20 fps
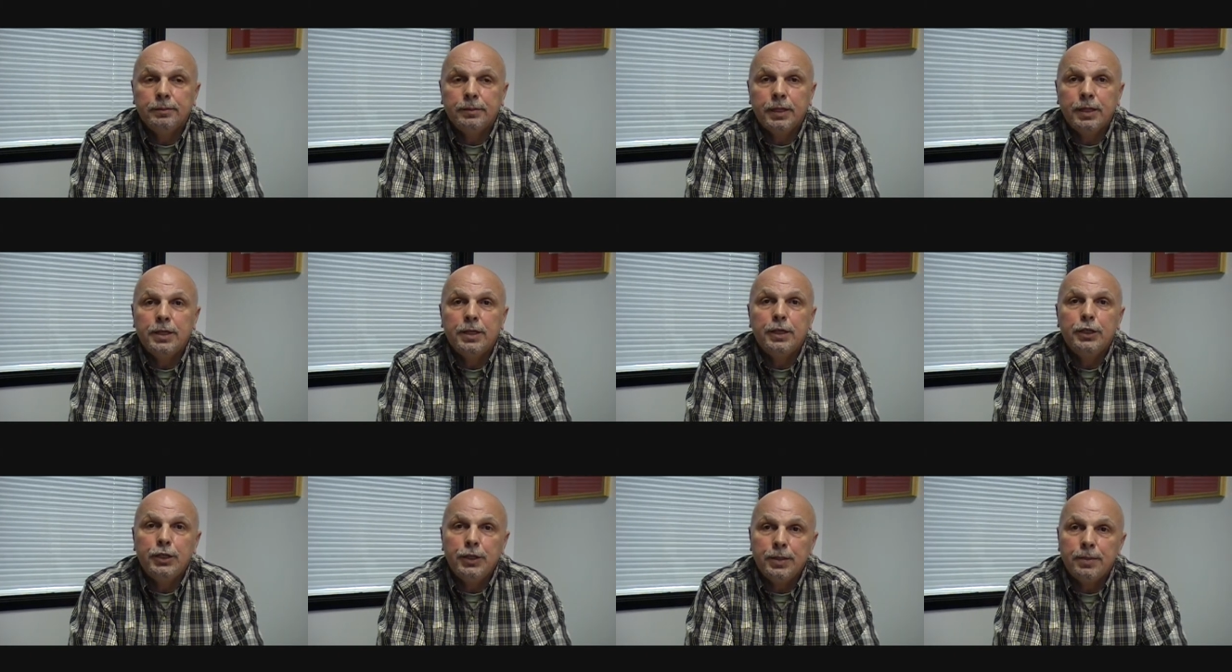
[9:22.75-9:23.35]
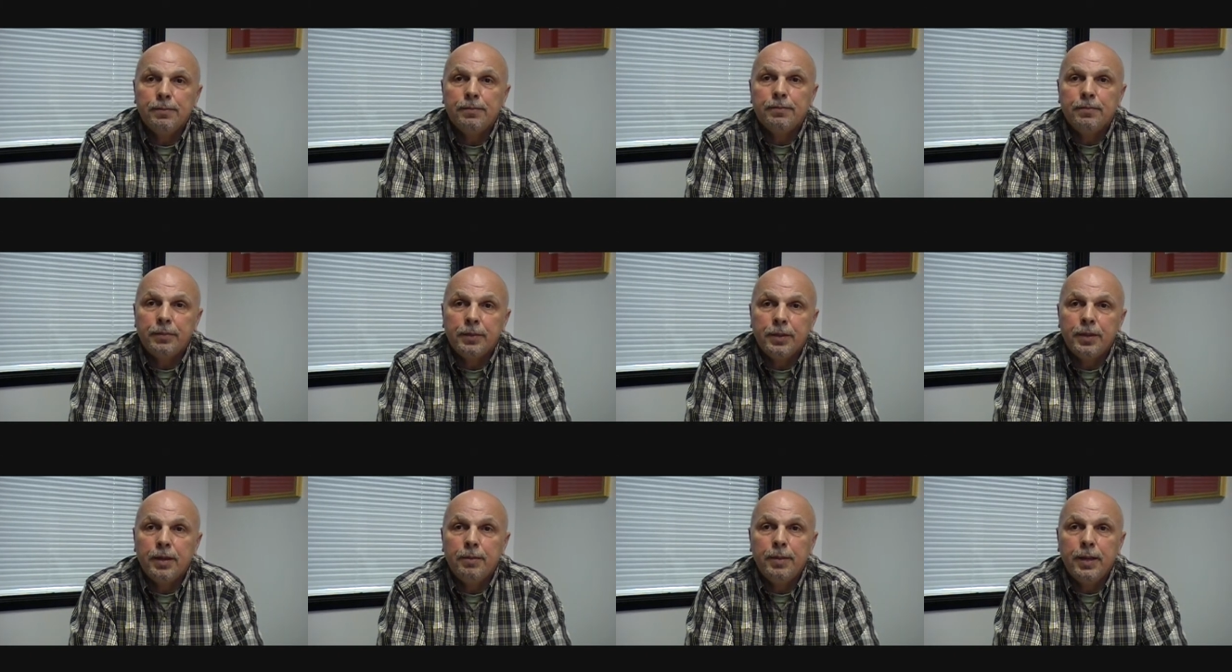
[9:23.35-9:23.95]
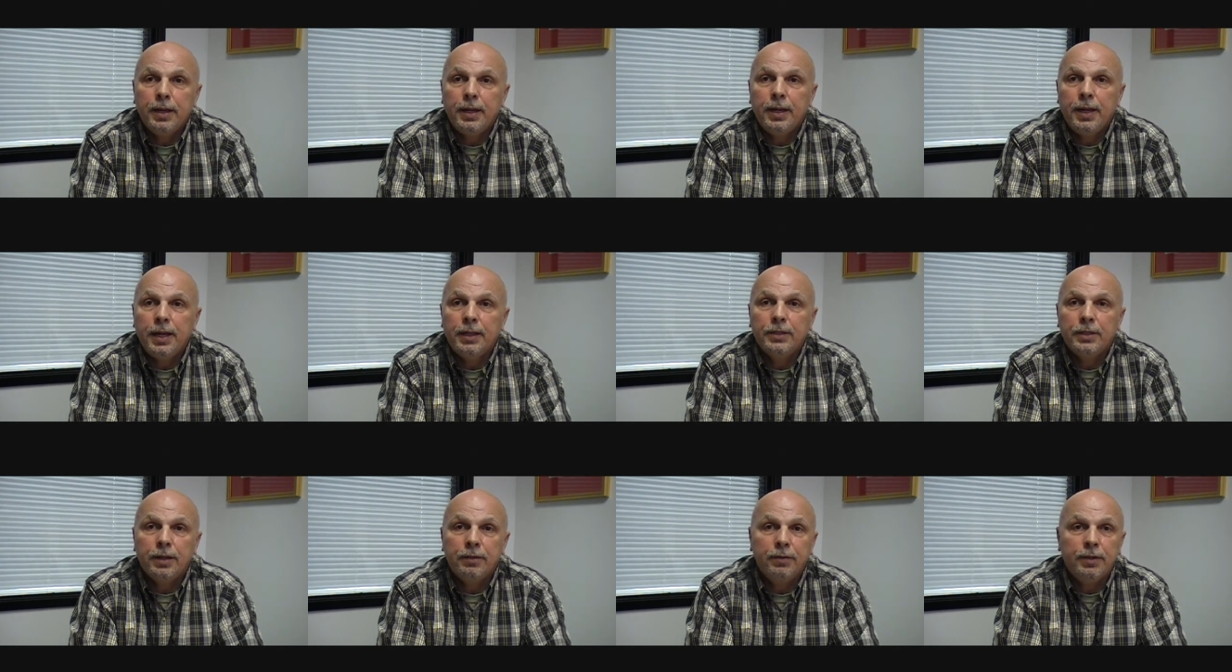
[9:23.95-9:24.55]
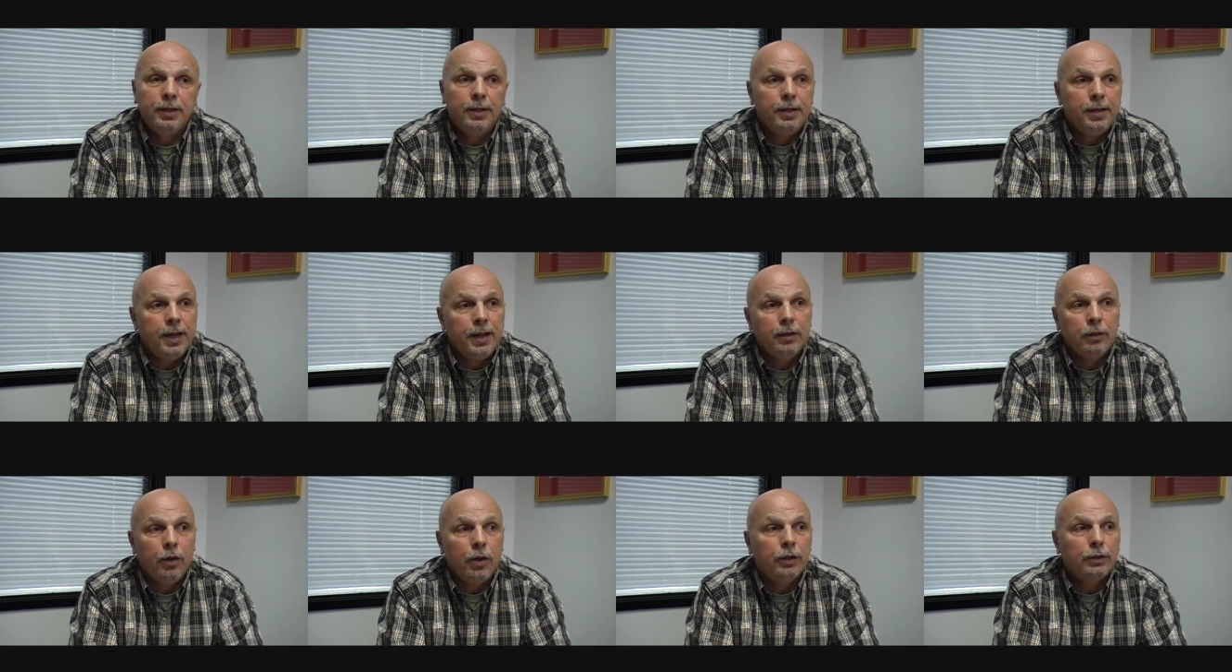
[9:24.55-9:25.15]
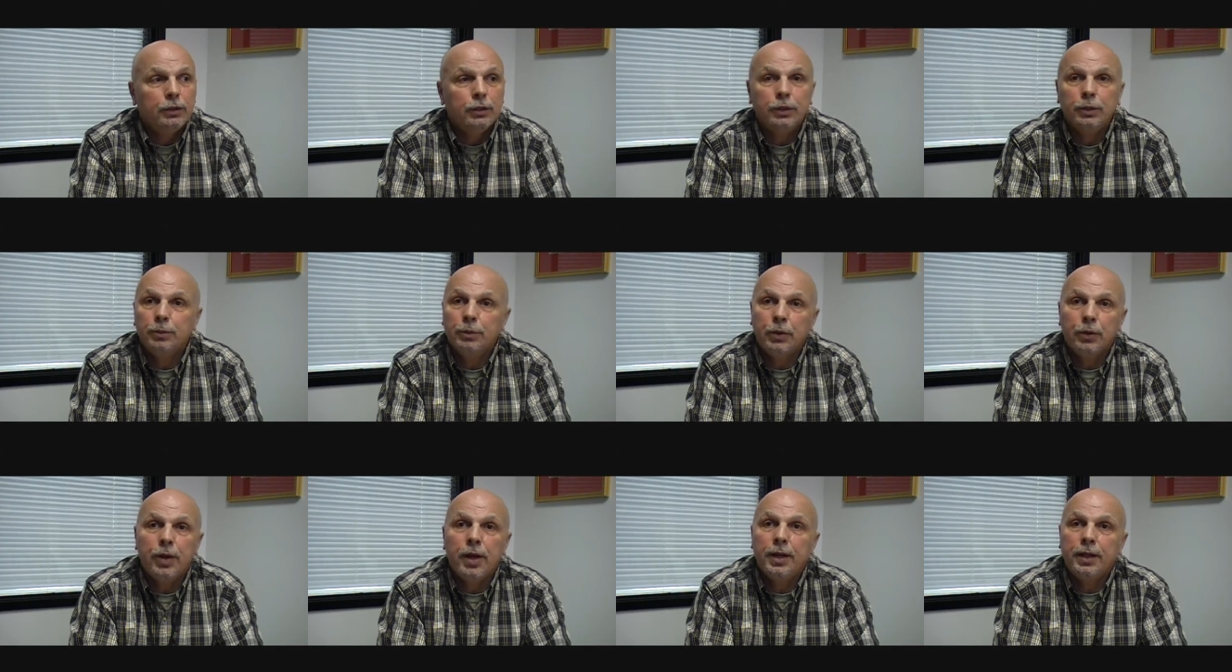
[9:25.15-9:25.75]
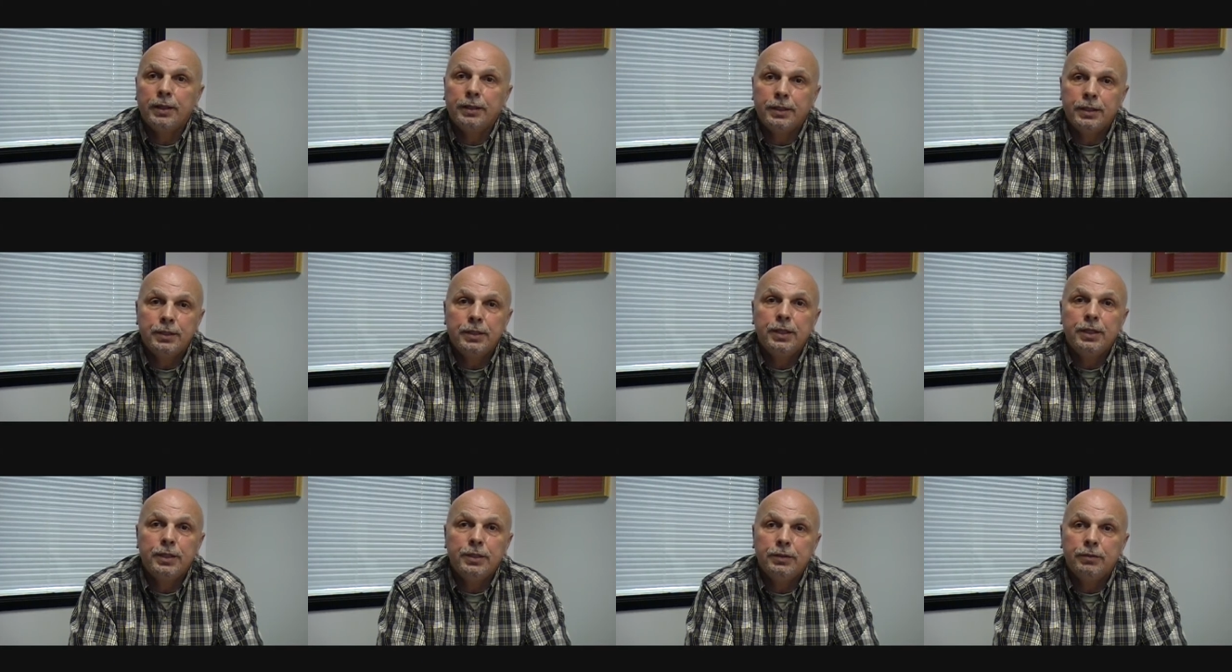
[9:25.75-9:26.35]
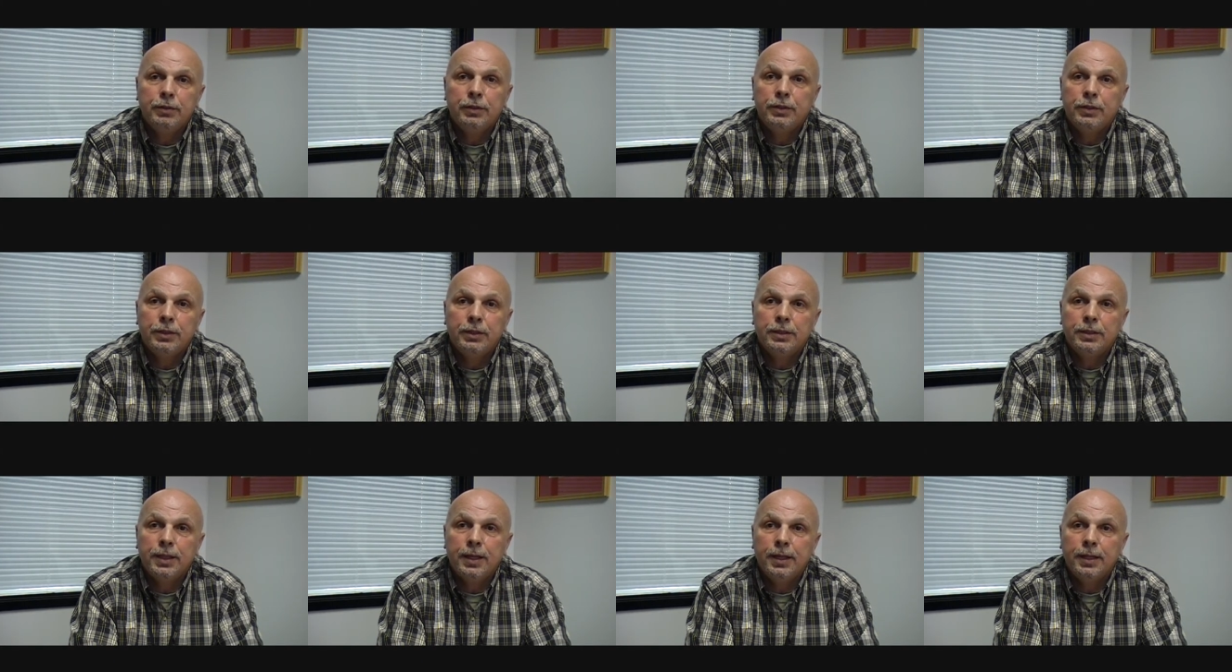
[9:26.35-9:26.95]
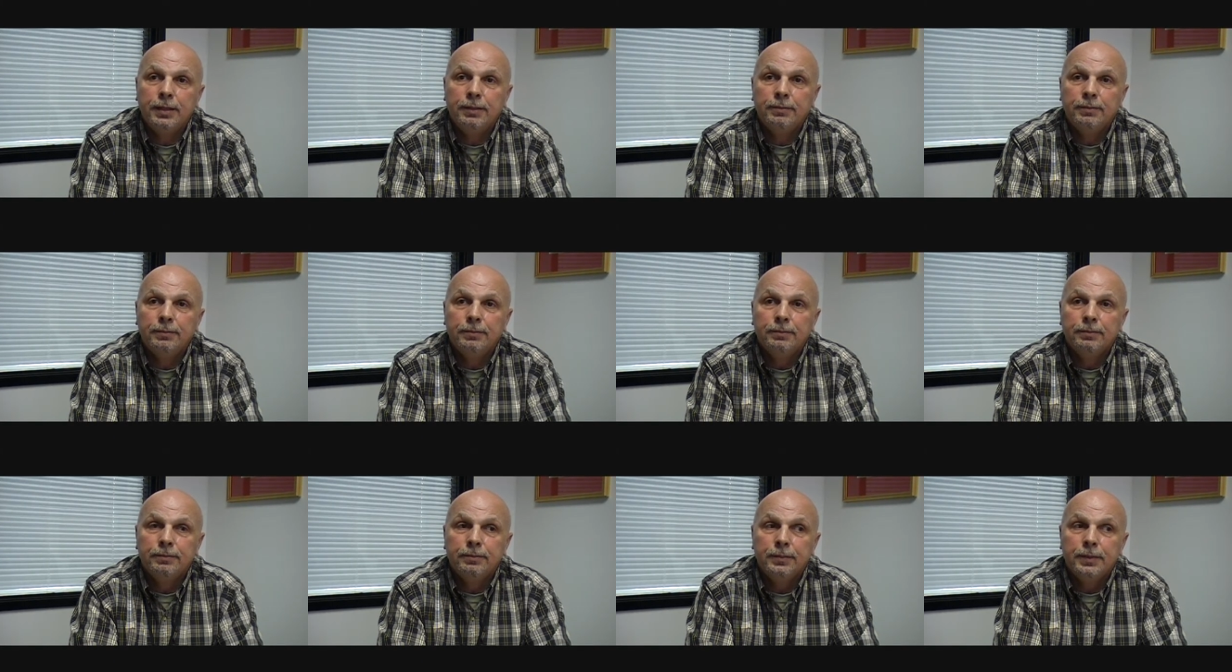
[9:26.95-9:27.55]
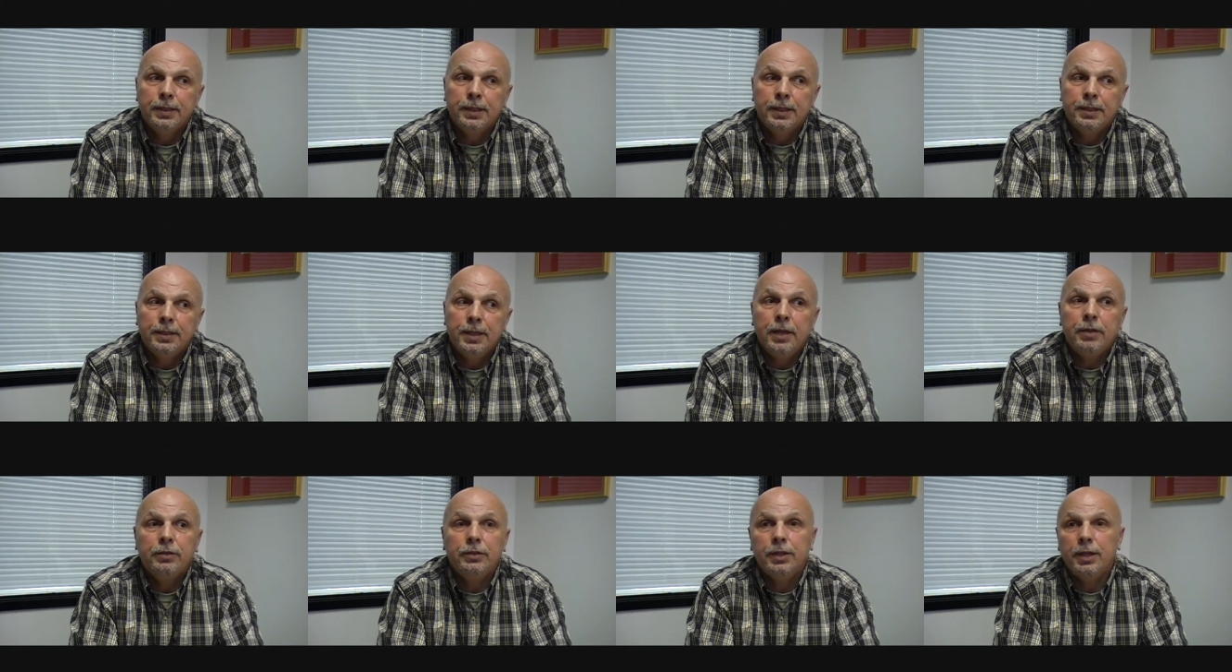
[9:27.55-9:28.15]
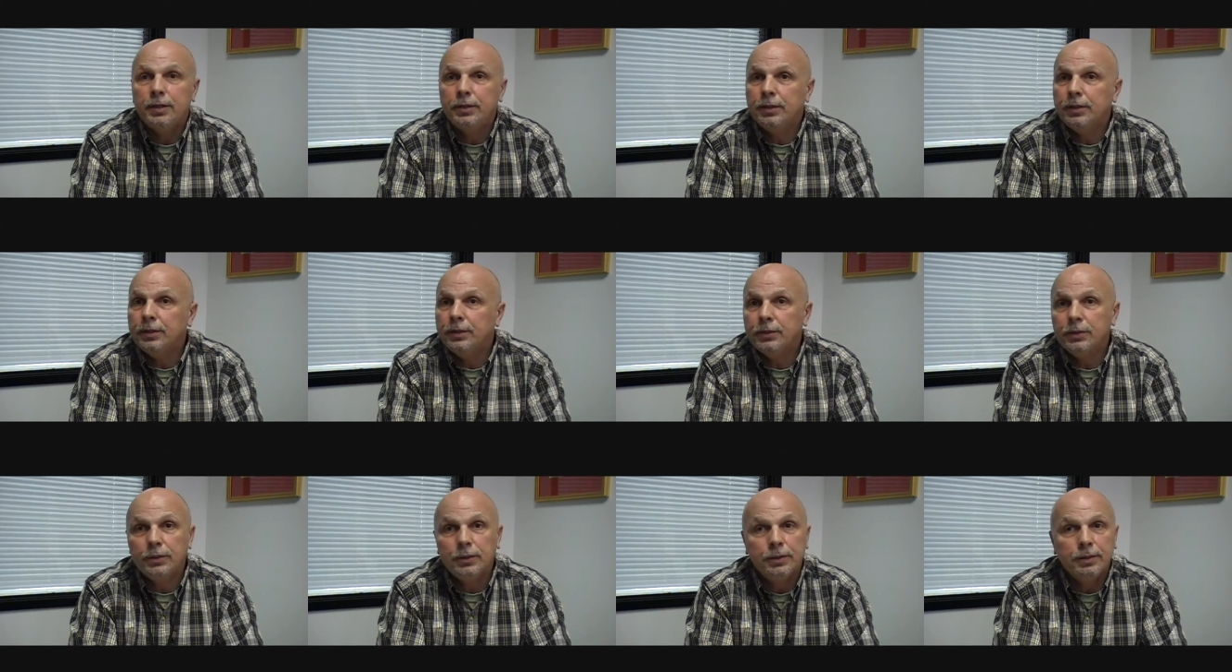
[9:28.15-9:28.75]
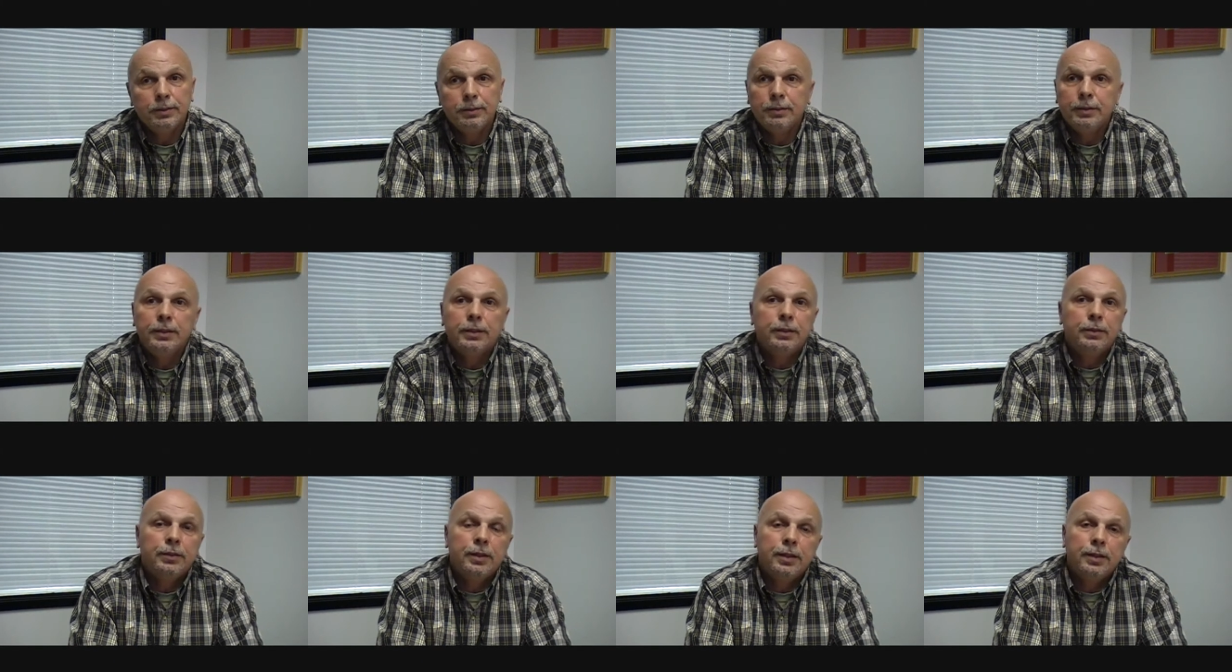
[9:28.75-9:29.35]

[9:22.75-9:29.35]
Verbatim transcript: condition and making HIV a long-term chronic disease versus a death sentence or right.